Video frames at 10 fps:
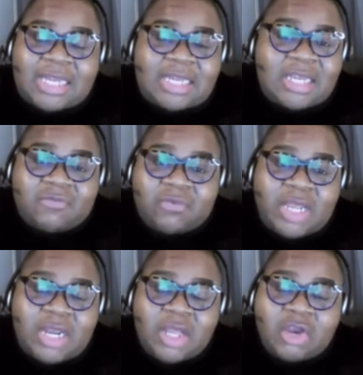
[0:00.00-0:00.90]

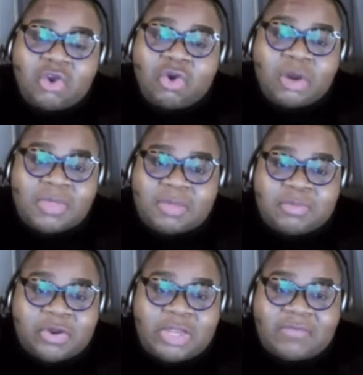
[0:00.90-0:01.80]
different norms
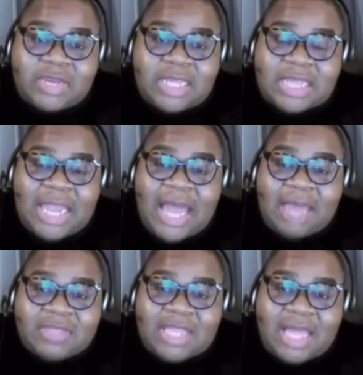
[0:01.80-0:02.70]
and proclivities and
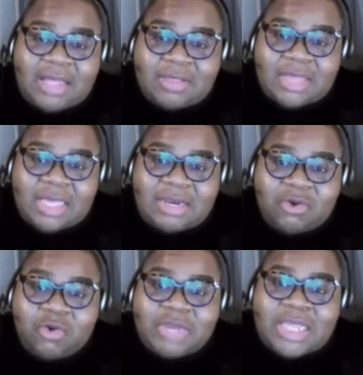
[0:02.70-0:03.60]
lifestyles and
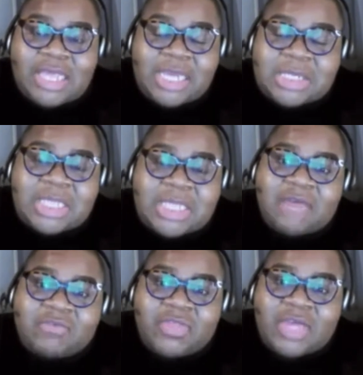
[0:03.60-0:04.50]
orientations and
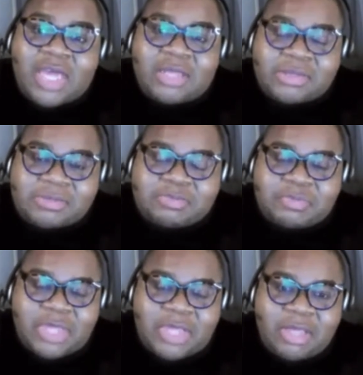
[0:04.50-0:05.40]
everything else.
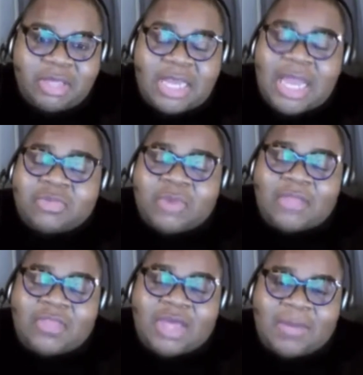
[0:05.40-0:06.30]
So that's what
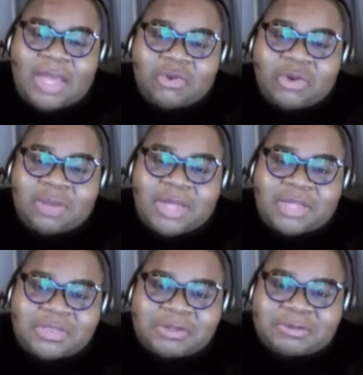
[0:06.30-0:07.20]
I think about during the month.